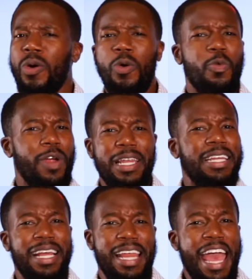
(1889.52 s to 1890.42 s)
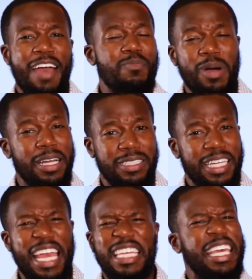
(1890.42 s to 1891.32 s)
who really doesn't have much
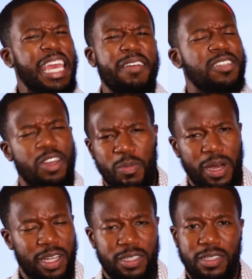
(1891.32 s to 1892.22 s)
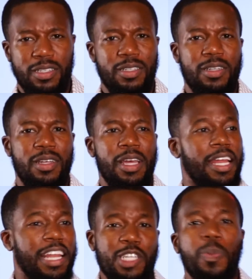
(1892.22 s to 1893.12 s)
can give so much?
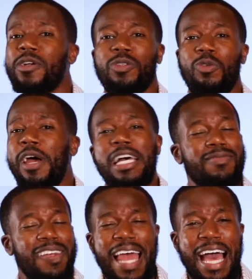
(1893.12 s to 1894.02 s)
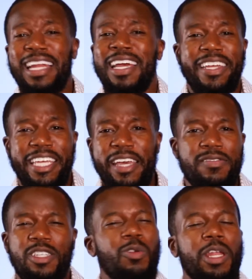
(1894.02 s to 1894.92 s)
And this person who has a lot
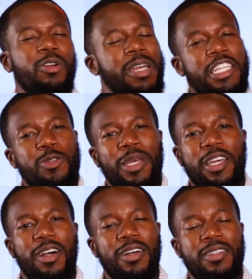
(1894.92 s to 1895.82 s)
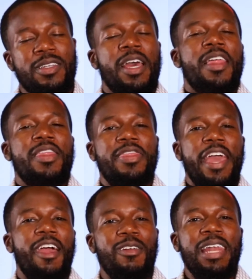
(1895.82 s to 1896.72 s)
gives so little. It's because
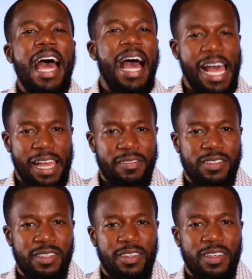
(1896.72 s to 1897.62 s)
their lives